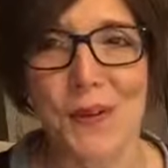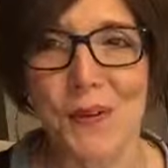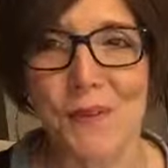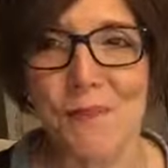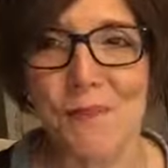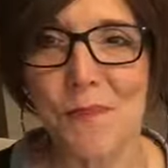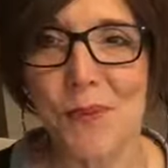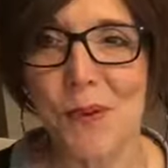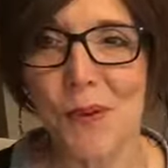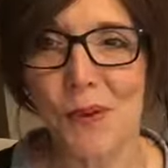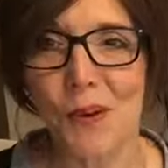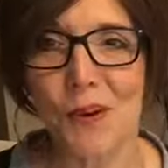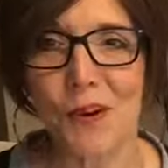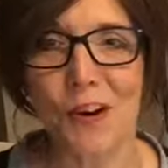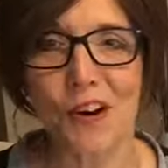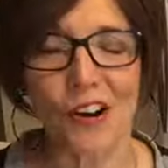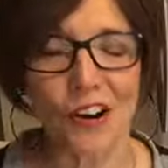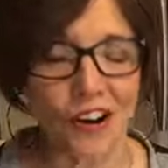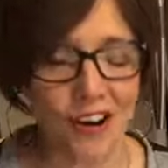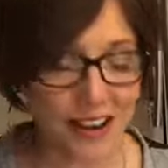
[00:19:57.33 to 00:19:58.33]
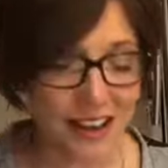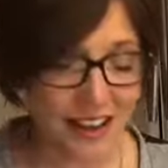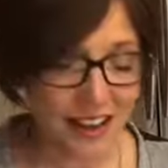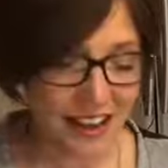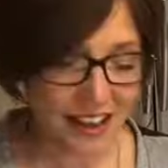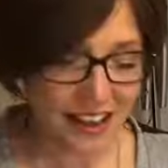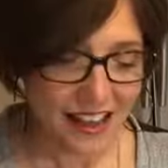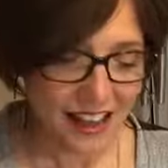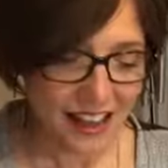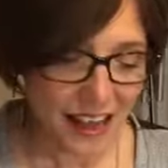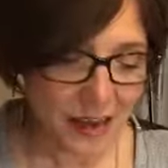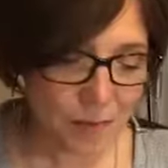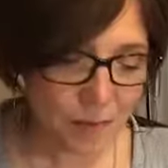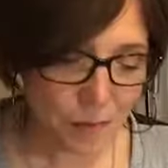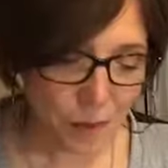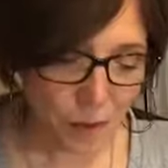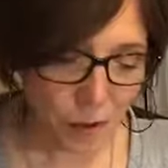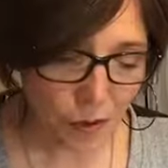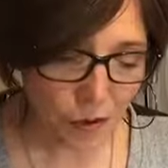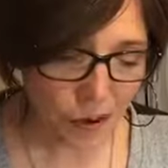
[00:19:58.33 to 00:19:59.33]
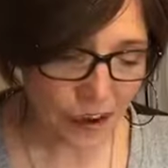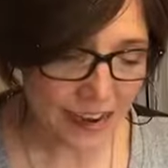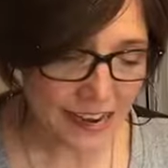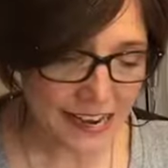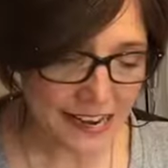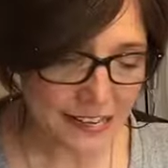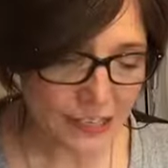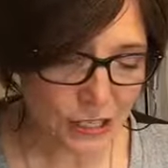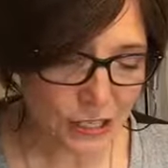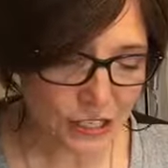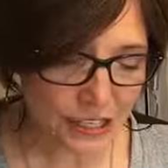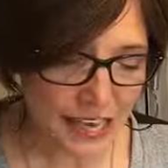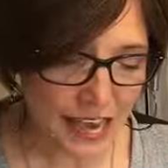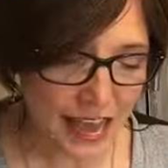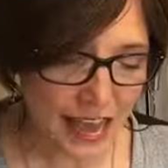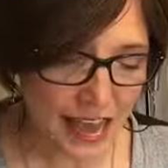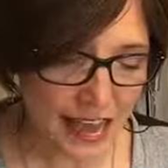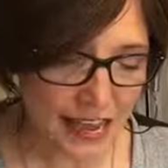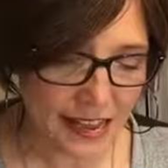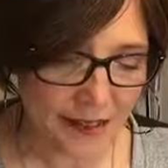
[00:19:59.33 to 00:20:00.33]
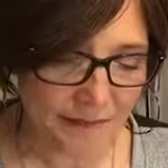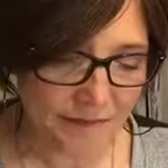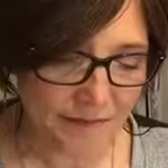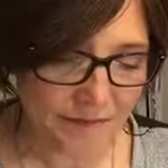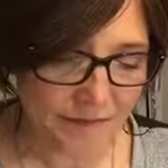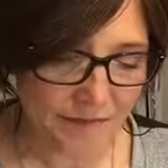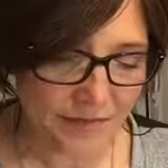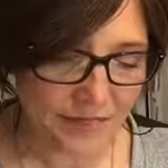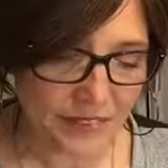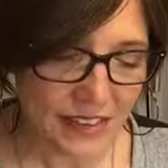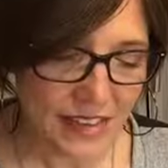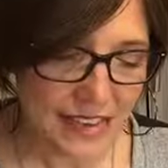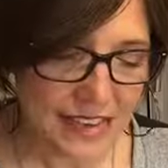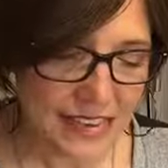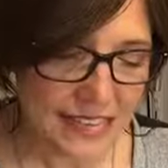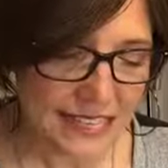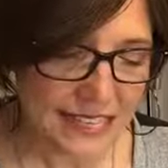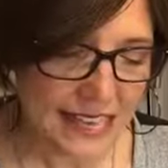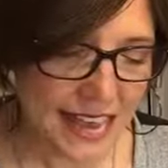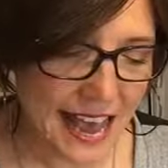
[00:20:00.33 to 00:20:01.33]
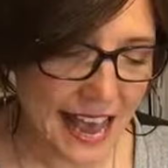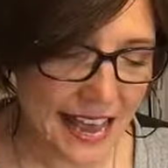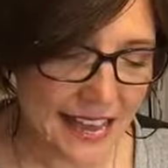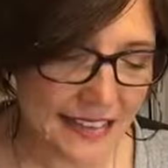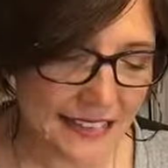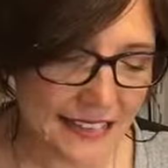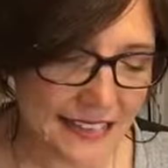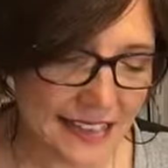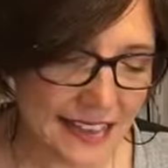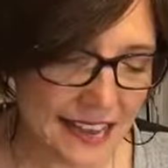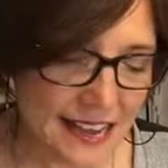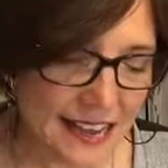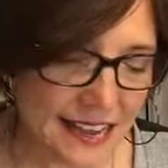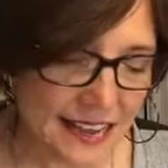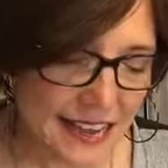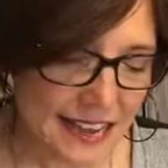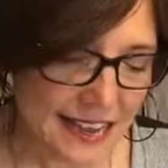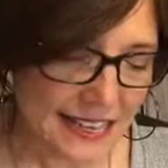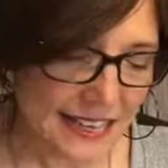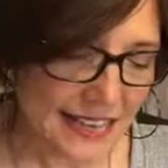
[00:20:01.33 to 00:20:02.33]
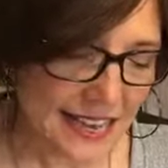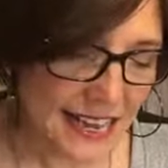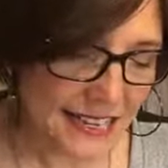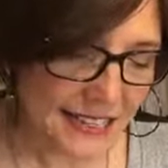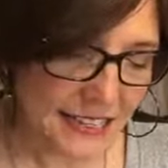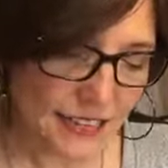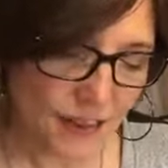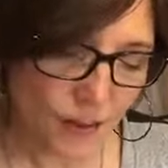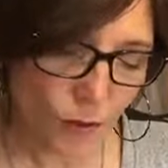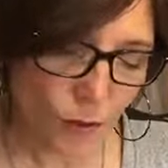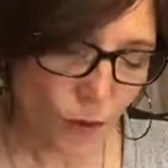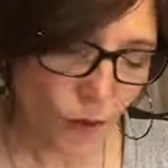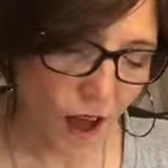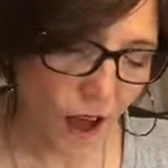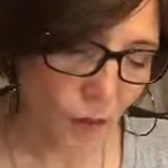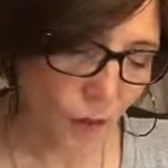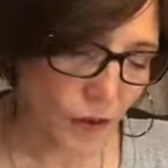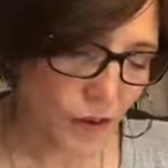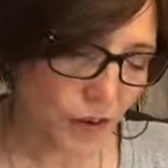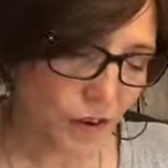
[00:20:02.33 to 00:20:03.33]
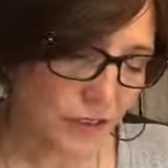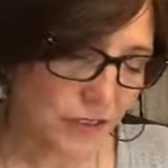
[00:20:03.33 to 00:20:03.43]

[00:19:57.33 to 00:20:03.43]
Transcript: more and more each day? He says, he says, To the one we are